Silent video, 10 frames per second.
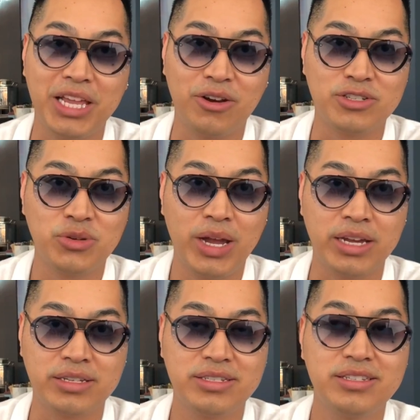playing our
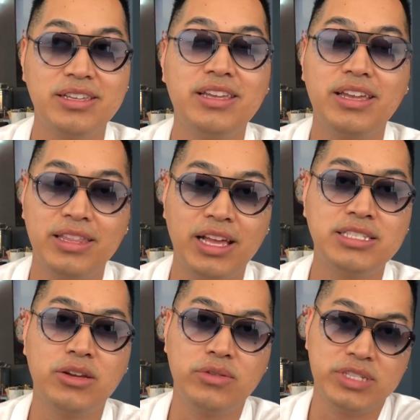tracks. And
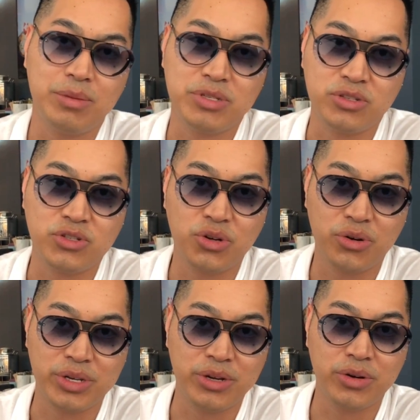that's how I was able to
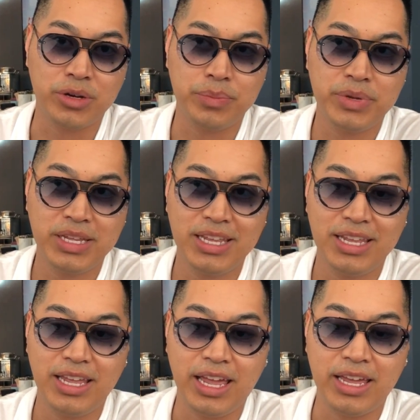tour in Europe.
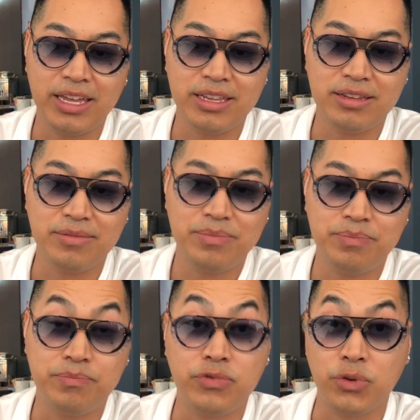And
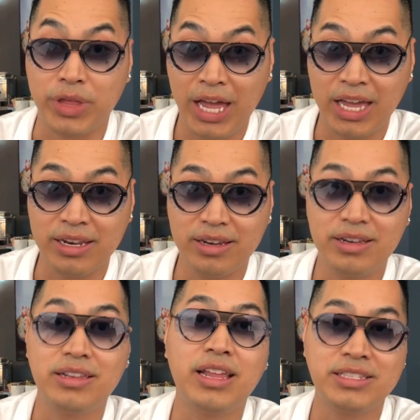through
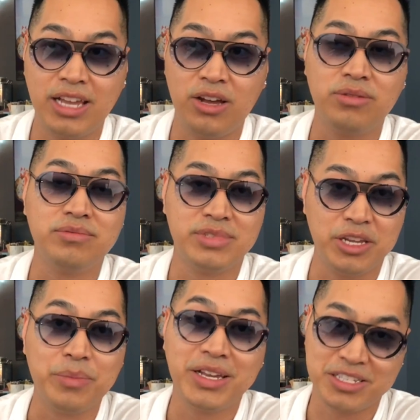that's how
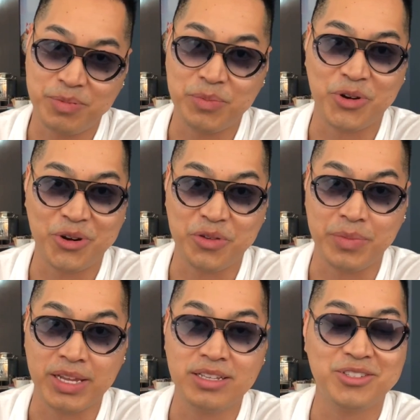DMX's people heard of
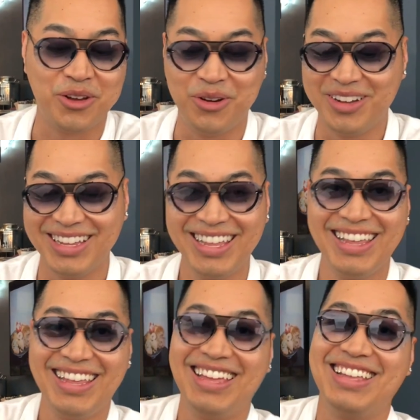me. So
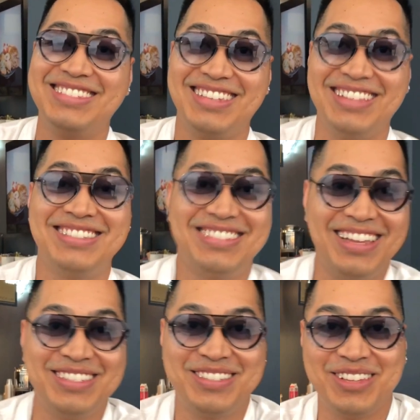
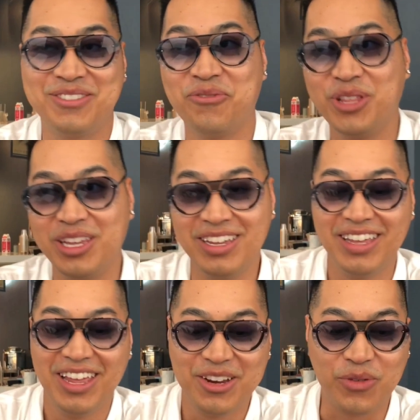it's a really
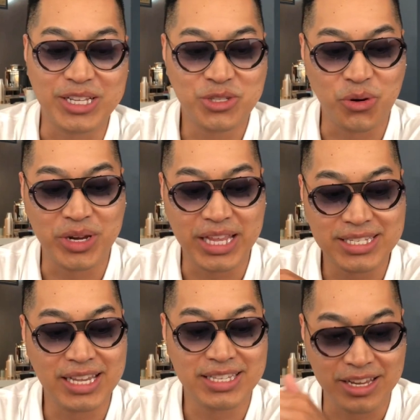great story that
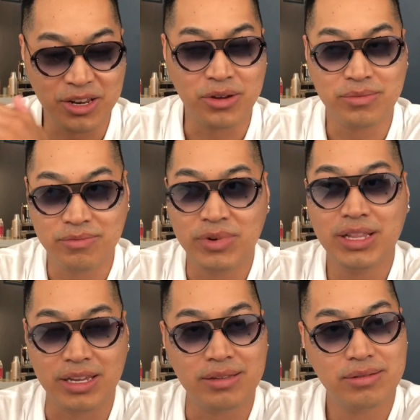says that
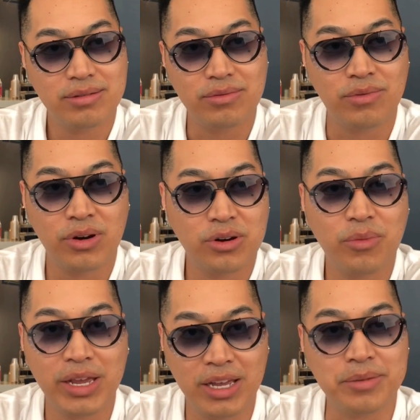really work
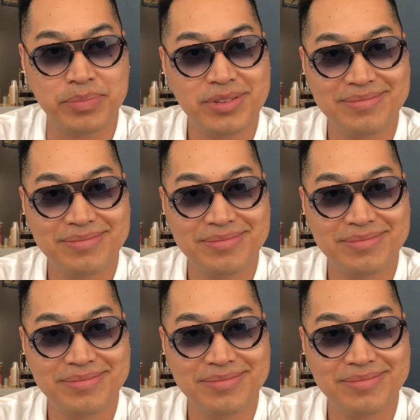your way up.